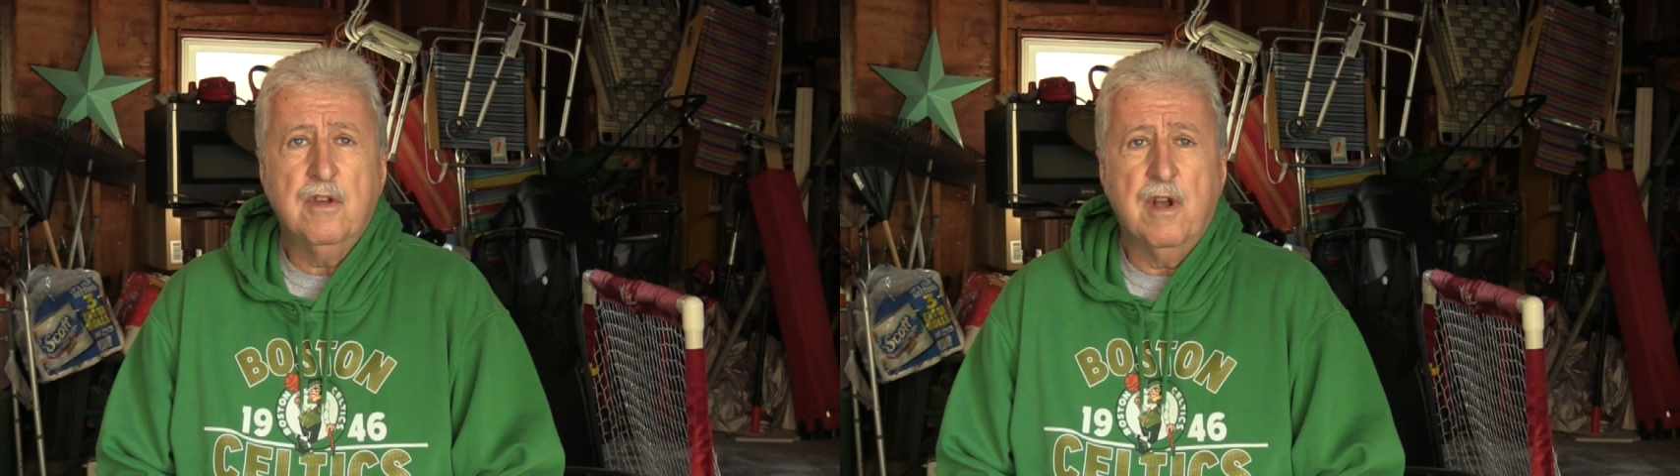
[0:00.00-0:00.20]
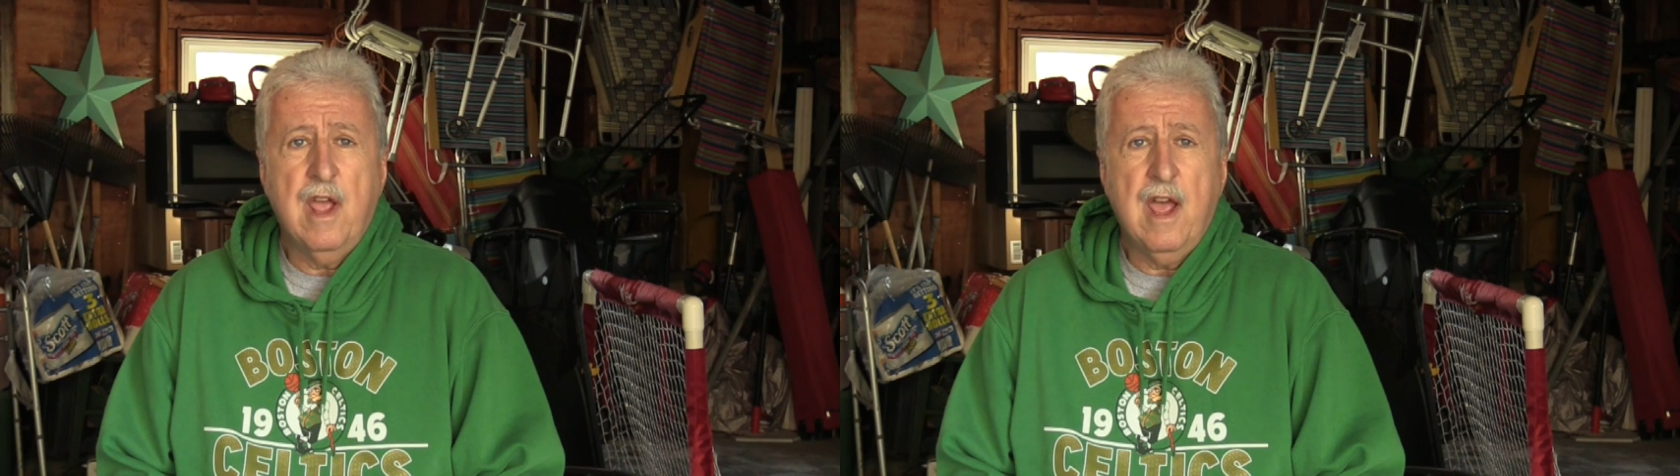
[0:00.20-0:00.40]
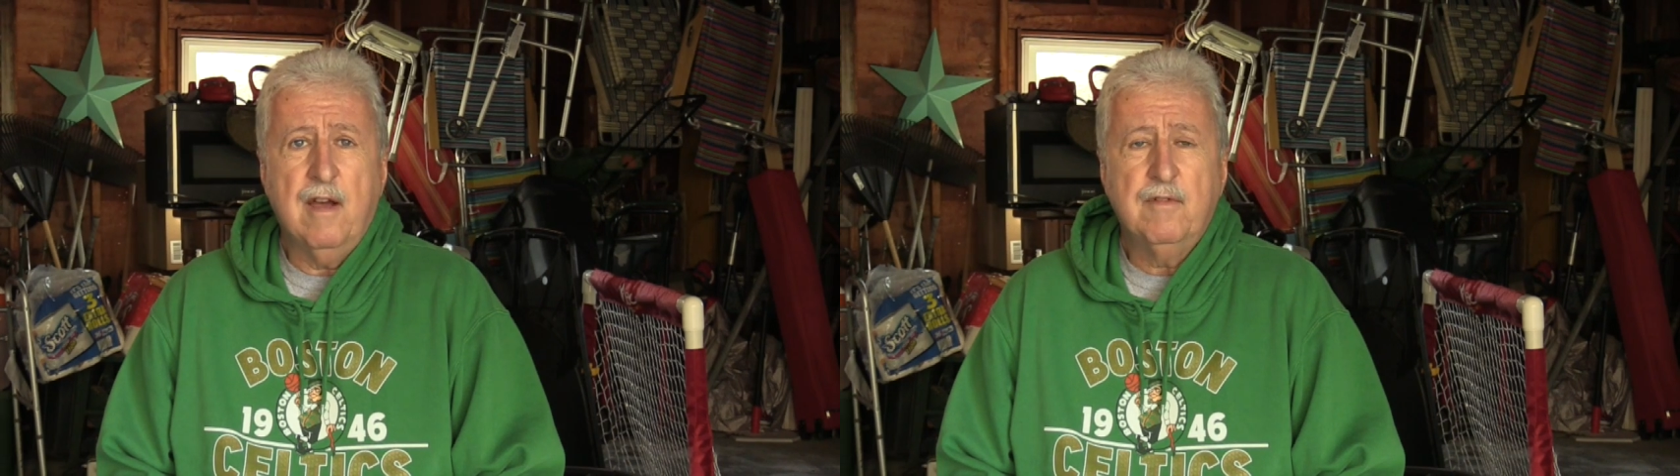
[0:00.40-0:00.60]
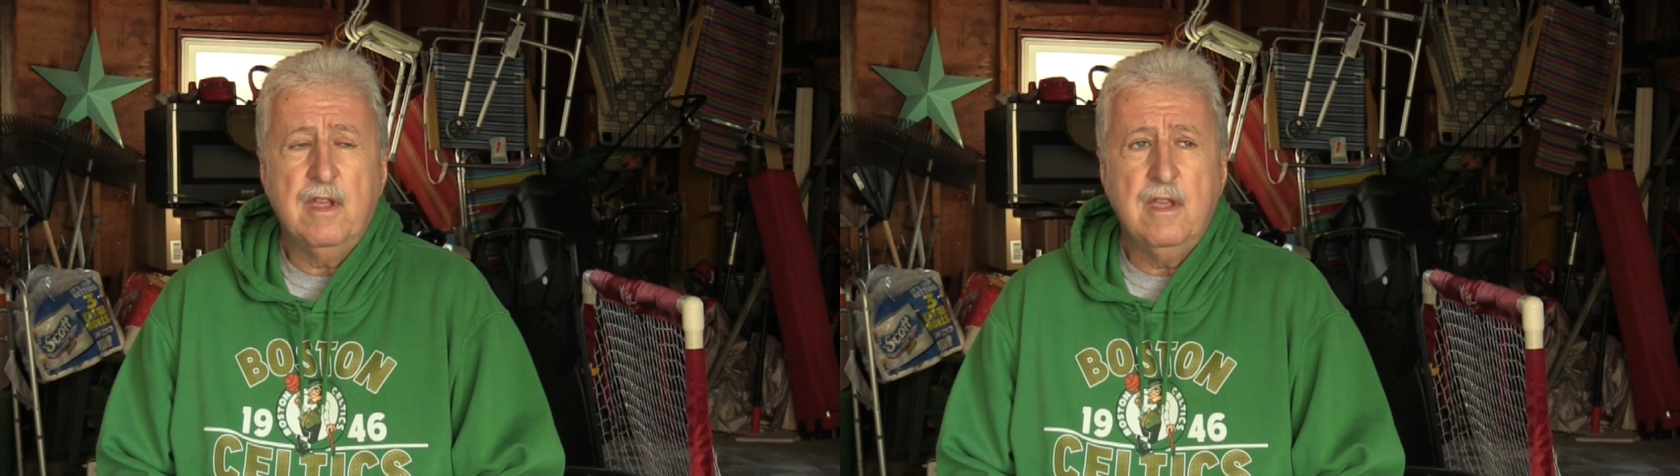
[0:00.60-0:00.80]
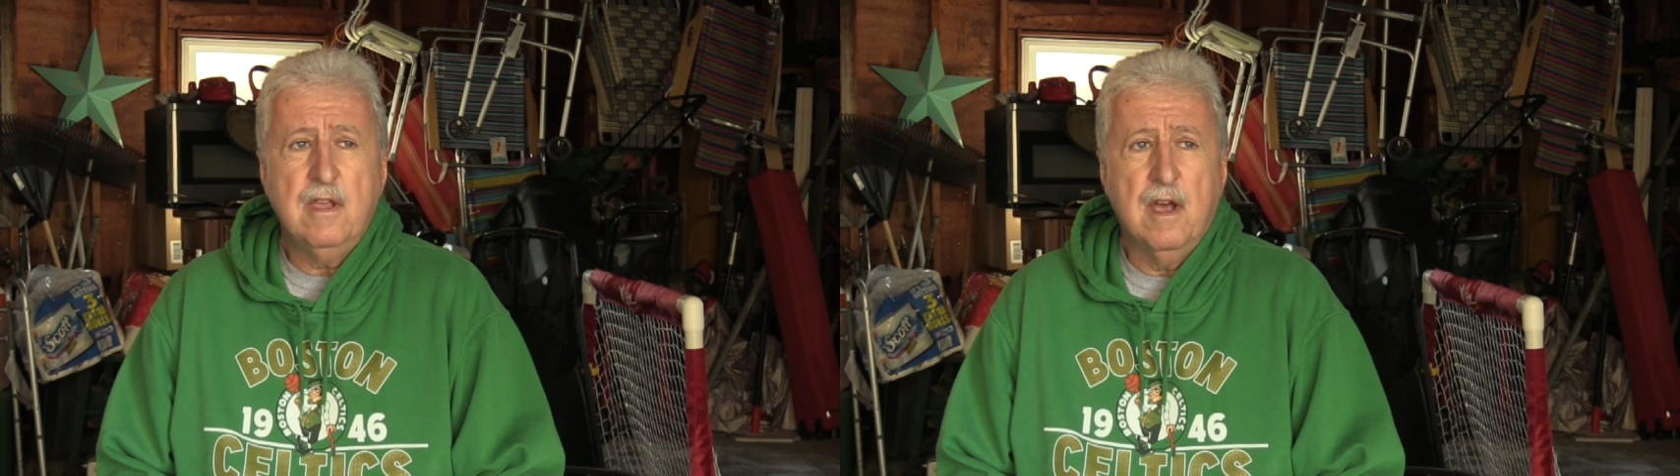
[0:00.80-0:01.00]
going to have
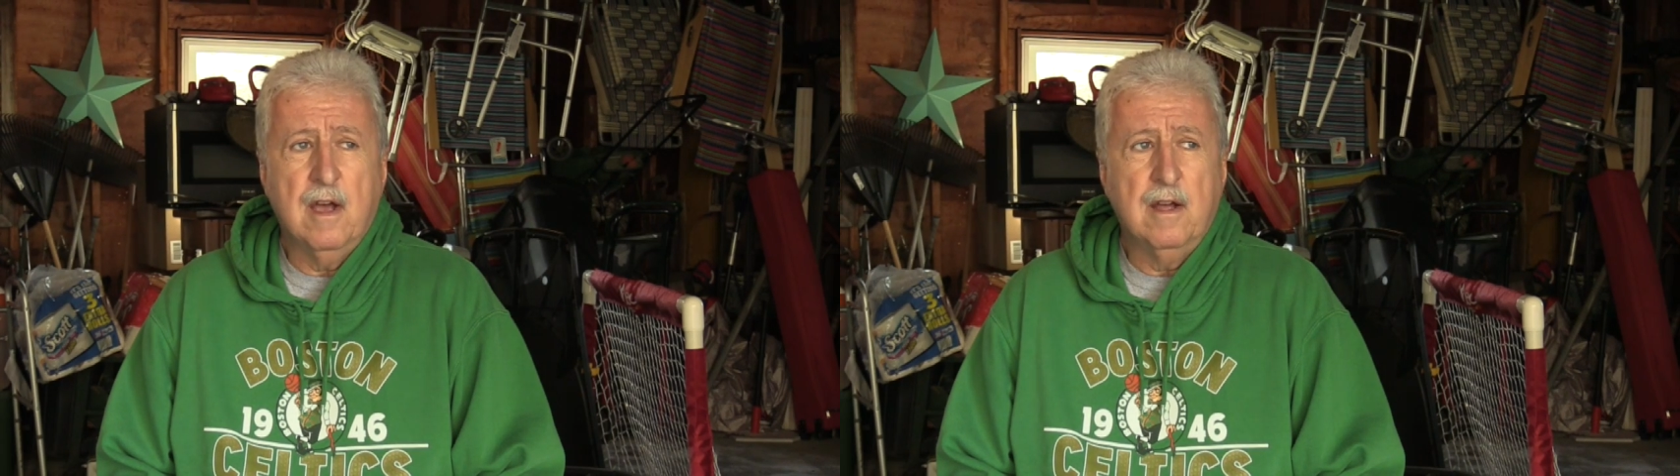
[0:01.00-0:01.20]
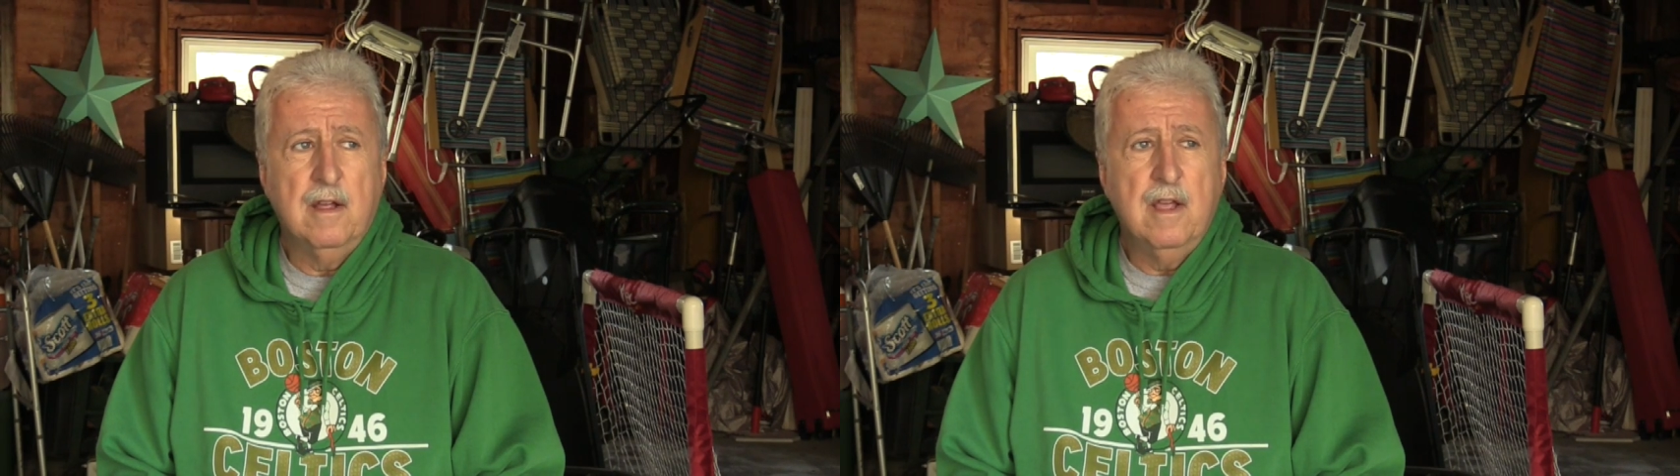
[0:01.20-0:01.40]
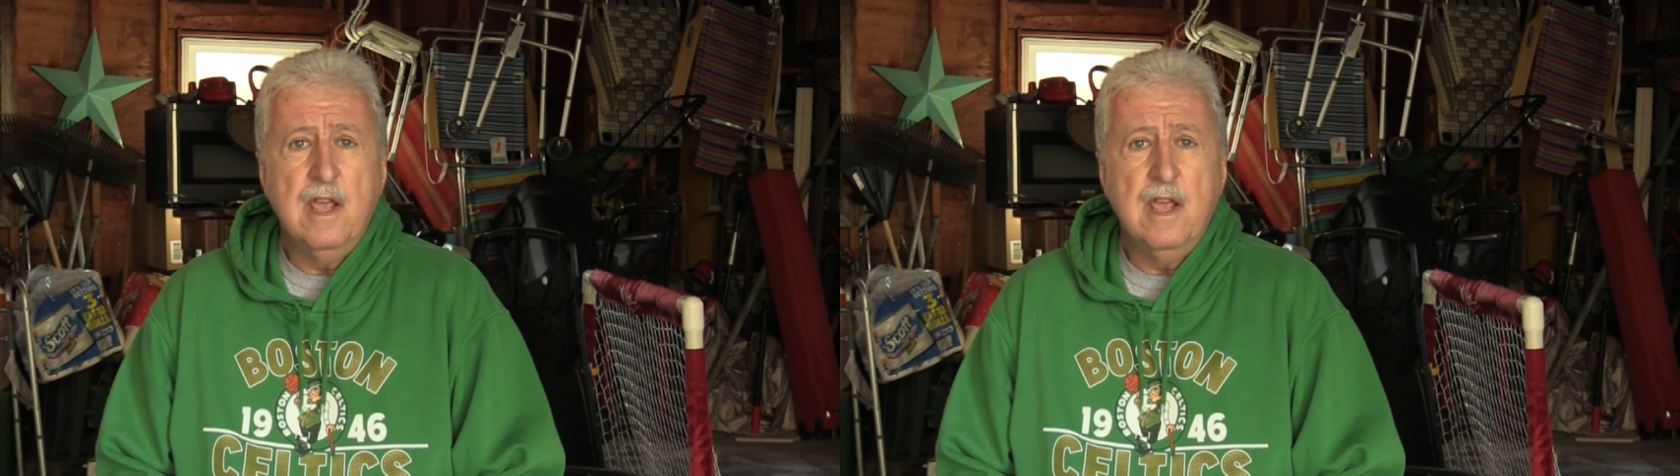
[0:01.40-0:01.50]
the uh,